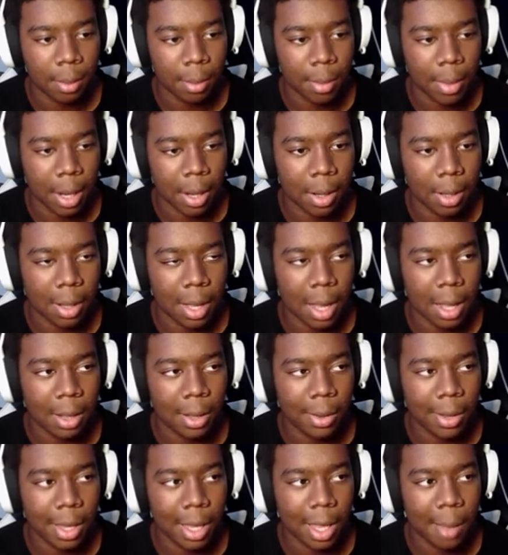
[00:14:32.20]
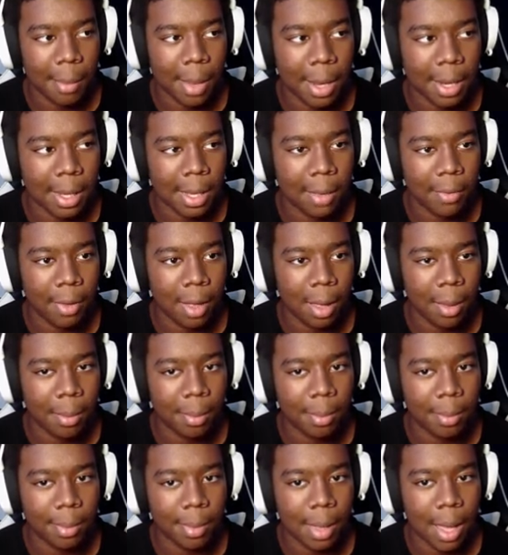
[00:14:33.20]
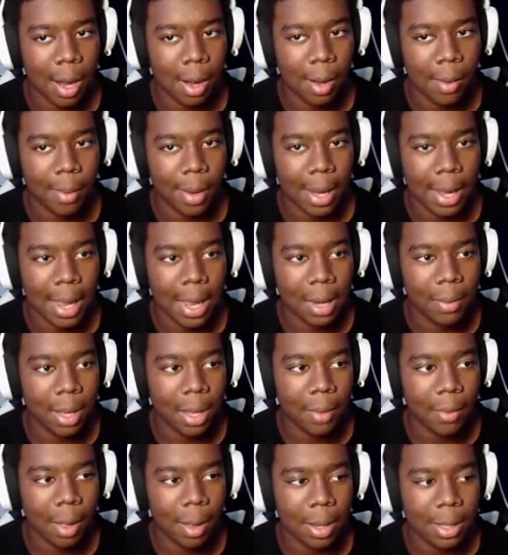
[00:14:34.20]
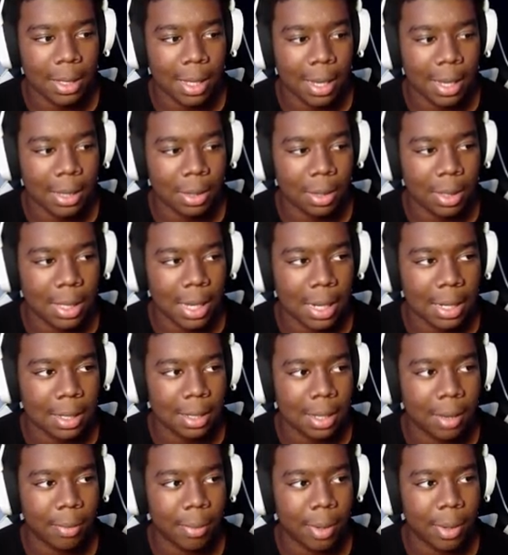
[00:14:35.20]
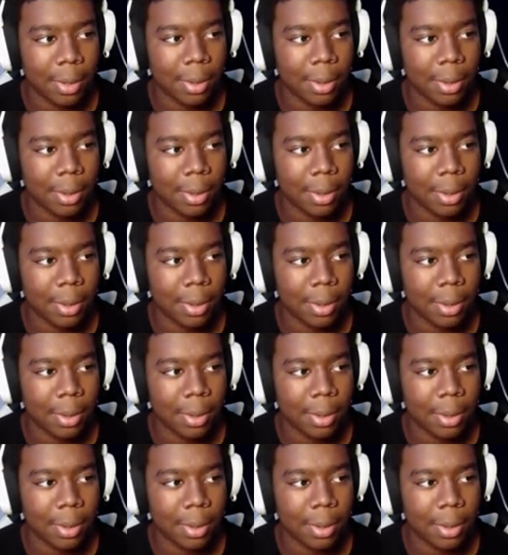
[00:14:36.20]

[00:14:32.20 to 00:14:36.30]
Not gonna lie, low key, I'm about to give up. I don't, even, I can't even give up because I got three seconds left, bro.